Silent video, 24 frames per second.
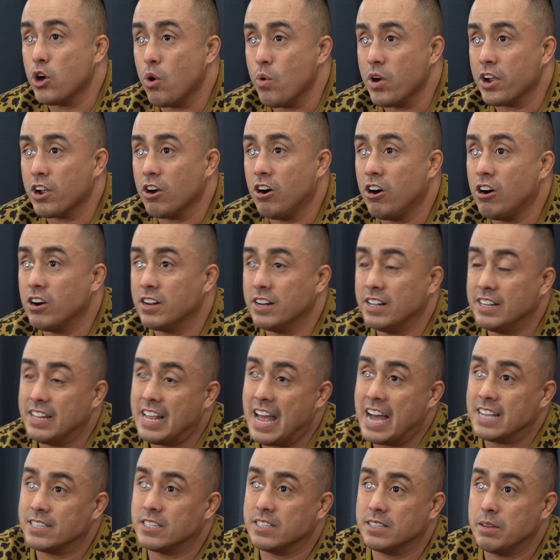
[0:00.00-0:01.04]
going on, and
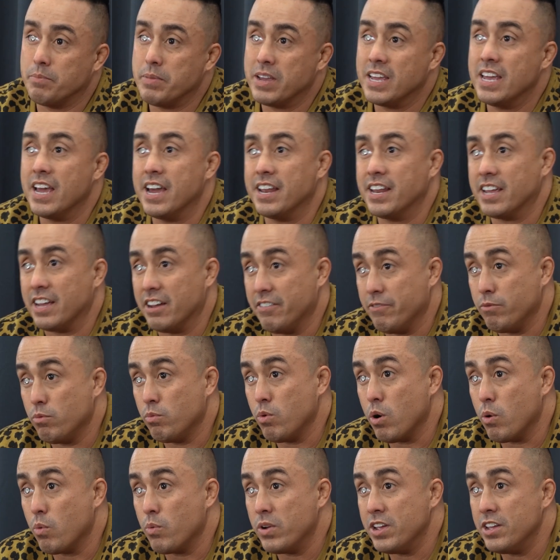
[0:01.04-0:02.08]
that's the beginning of
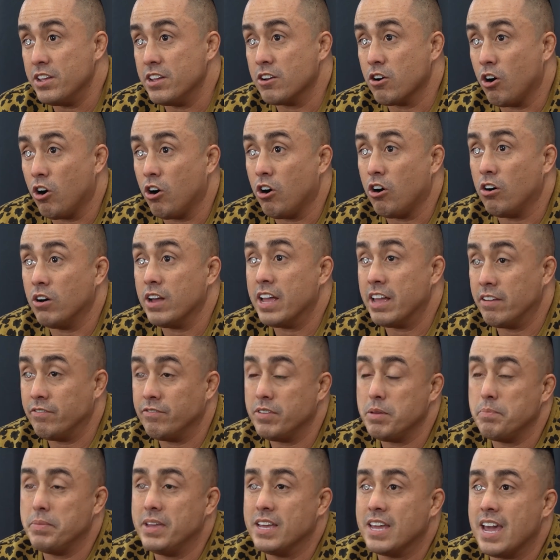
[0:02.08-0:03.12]
what we call
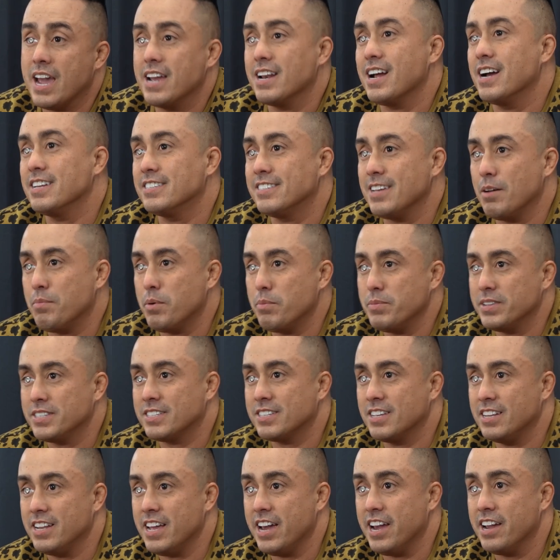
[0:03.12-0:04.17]
MVP canine
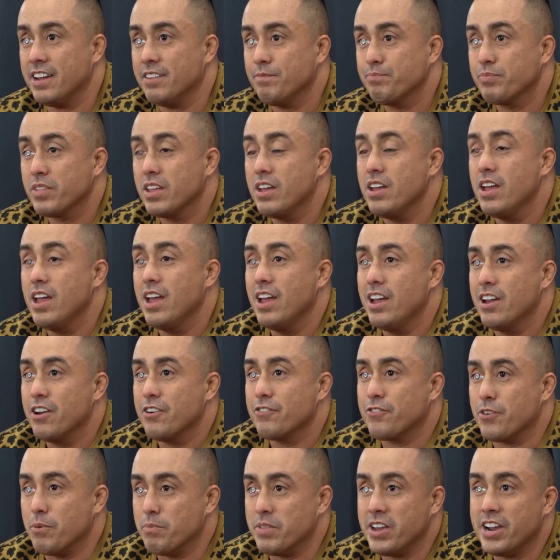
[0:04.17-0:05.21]
supplements today.
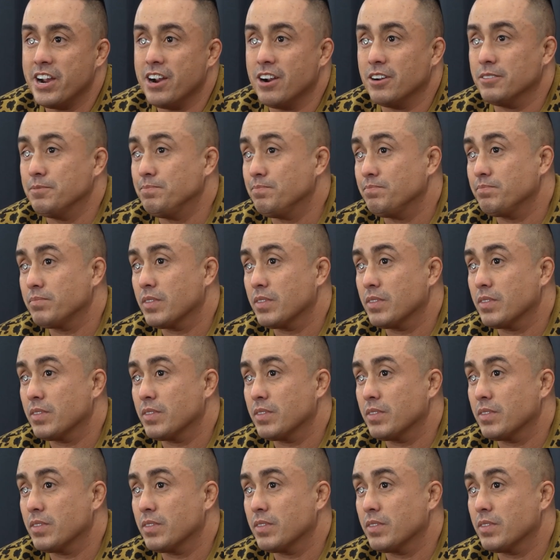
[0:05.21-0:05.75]
From there,